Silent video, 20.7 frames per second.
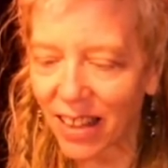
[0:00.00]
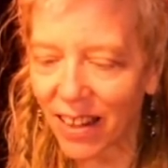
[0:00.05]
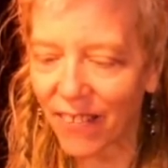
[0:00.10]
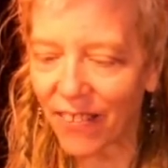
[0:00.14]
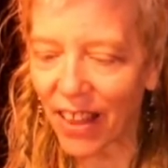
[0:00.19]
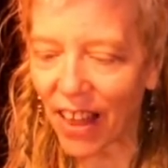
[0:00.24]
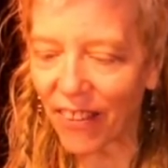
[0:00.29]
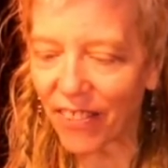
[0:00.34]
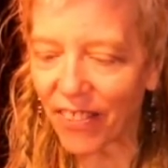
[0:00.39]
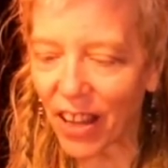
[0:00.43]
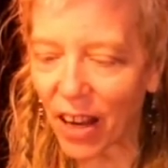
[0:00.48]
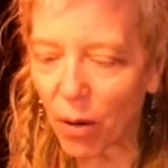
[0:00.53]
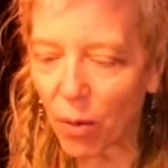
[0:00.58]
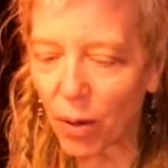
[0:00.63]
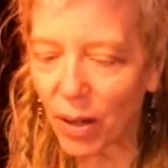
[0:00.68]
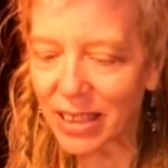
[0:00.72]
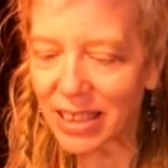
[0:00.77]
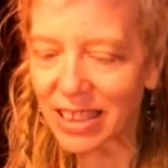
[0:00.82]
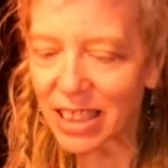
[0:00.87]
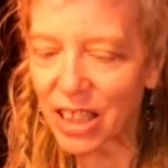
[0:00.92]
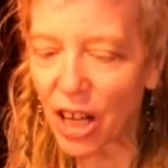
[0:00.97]
that there
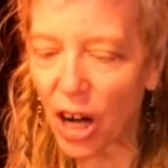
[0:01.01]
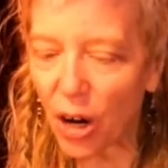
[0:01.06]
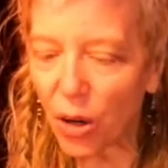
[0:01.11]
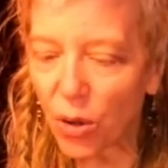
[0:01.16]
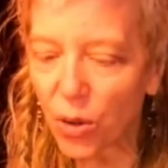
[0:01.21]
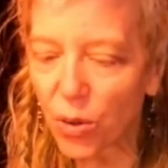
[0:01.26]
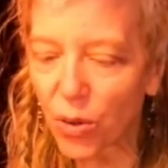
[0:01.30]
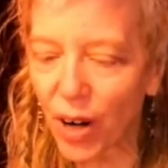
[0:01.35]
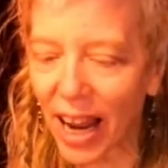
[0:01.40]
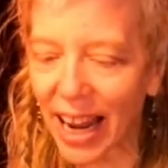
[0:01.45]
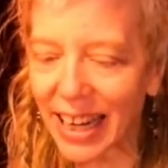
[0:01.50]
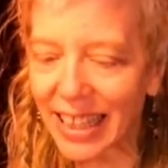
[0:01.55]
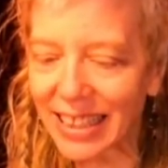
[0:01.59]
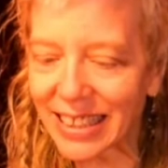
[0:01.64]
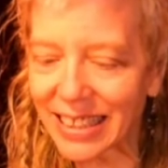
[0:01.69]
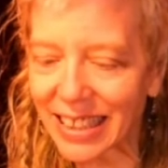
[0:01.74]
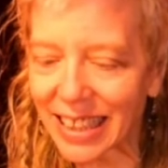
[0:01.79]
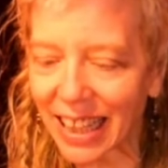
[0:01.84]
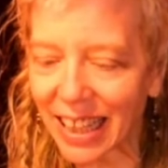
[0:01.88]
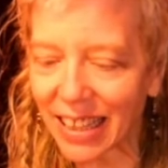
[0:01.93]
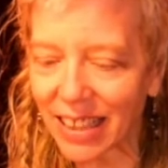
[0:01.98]
was no
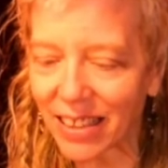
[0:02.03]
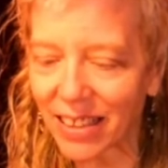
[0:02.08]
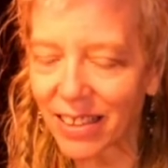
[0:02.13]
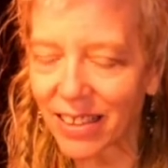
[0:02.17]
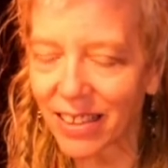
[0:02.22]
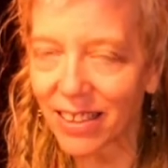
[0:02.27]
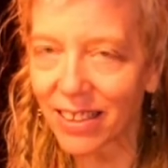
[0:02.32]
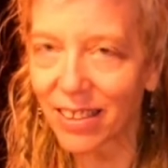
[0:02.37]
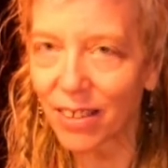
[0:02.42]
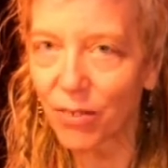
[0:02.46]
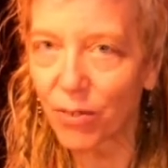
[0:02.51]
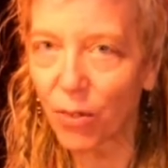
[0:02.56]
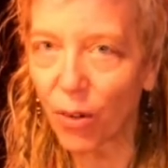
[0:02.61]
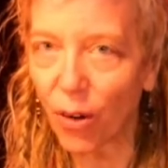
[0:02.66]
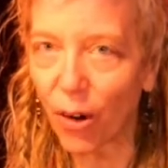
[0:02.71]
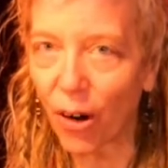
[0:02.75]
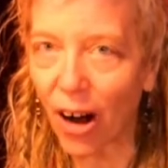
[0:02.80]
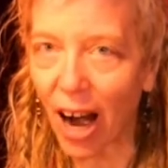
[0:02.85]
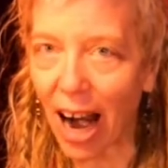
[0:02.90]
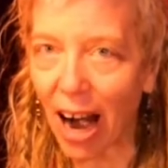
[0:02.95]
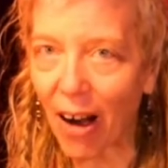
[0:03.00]
grazing
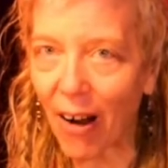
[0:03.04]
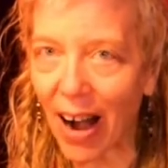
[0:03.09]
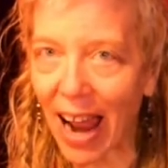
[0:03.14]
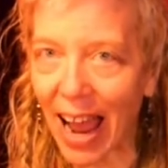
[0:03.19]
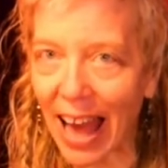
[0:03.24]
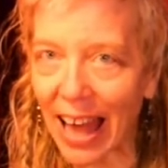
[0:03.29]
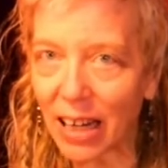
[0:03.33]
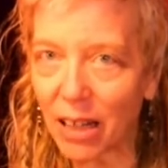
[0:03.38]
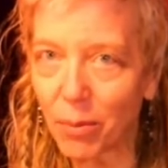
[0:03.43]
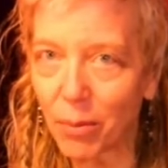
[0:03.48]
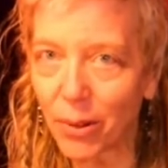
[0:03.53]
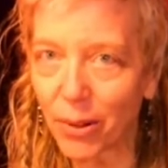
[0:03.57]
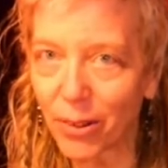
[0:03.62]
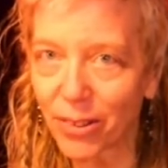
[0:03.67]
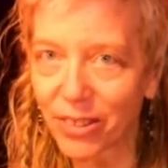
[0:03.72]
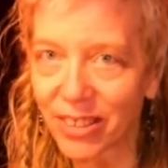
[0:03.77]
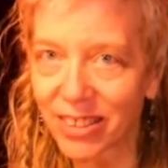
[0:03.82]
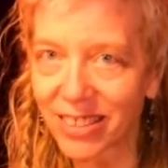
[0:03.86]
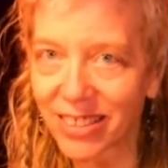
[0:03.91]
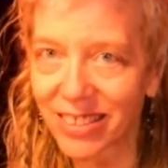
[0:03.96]
for our animals.